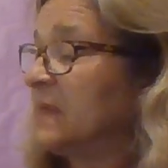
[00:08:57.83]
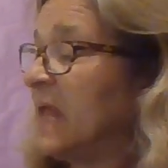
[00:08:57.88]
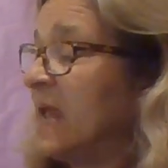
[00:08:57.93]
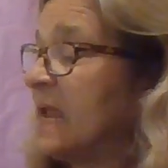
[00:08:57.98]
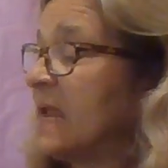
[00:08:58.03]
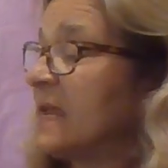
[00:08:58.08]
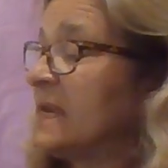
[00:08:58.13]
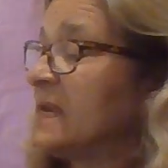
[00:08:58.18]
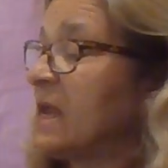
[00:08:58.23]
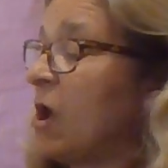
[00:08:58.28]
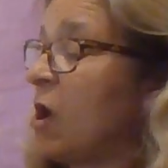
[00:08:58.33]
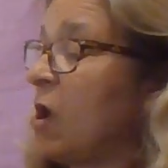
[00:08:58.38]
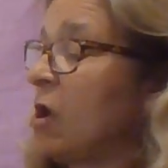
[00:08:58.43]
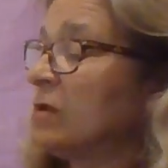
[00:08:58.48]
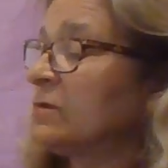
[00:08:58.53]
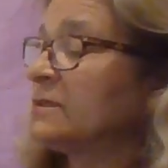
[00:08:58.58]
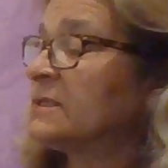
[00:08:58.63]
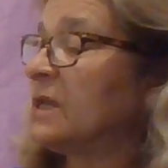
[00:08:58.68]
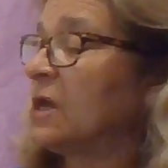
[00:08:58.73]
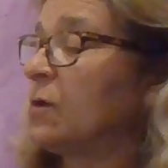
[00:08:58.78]
And
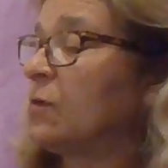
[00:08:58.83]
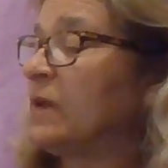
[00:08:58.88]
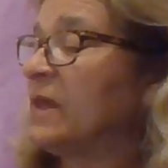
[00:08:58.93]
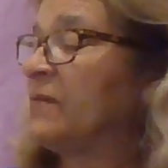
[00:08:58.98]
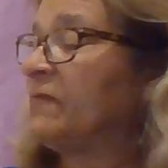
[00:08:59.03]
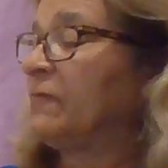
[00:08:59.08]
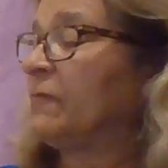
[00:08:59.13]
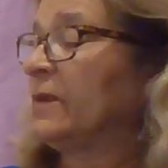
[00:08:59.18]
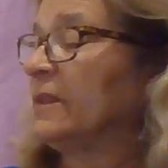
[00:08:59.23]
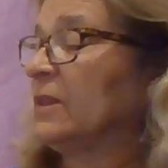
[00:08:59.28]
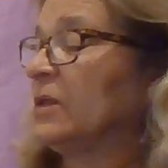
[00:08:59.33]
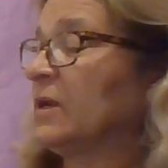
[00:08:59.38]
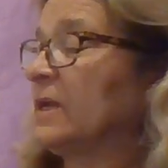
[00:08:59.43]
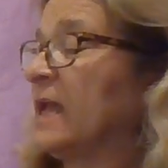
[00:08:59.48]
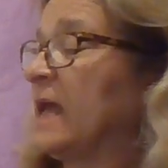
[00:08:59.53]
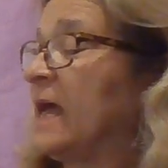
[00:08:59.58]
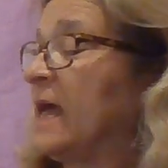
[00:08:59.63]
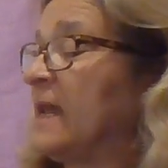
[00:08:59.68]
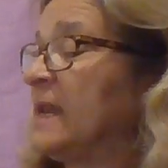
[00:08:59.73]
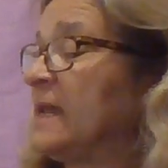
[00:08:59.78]
also, if we
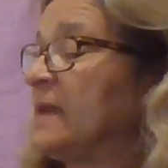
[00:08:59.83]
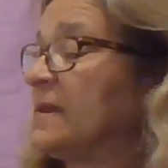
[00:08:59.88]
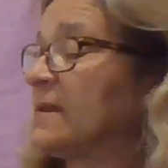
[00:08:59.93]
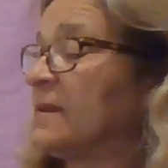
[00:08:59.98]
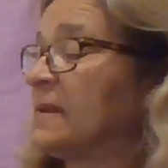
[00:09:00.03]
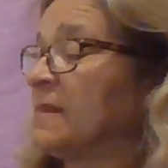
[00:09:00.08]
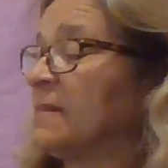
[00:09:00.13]
look at it